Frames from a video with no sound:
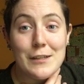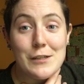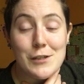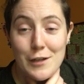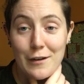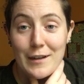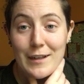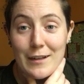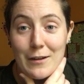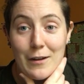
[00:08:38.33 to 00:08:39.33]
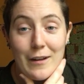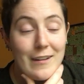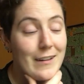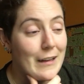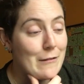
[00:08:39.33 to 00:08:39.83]
sharing
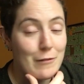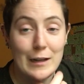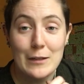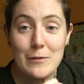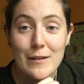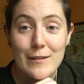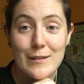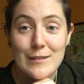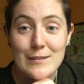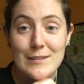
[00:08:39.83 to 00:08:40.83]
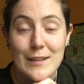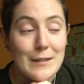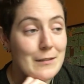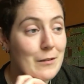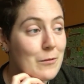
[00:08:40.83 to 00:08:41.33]
and writing with others,
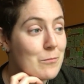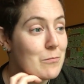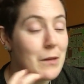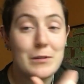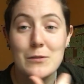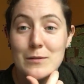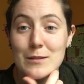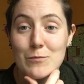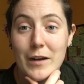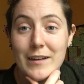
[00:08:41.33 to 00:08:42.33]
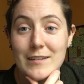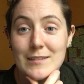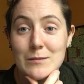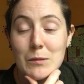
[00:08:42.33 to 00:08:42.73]
and maybe doing some write-ins.